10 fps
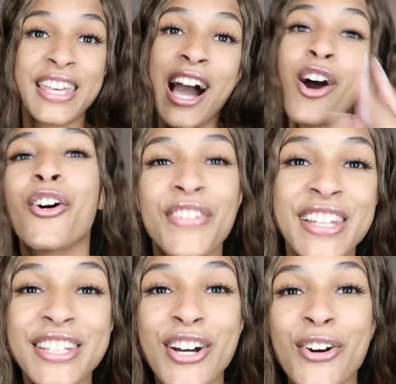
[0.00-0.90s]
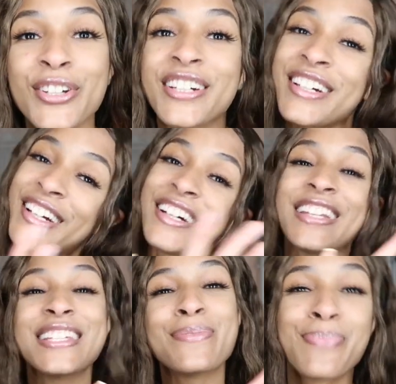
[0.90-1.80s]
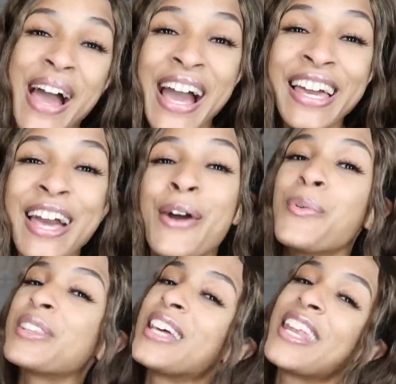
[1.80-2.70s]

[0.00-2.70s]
Y'all already know your girl is back with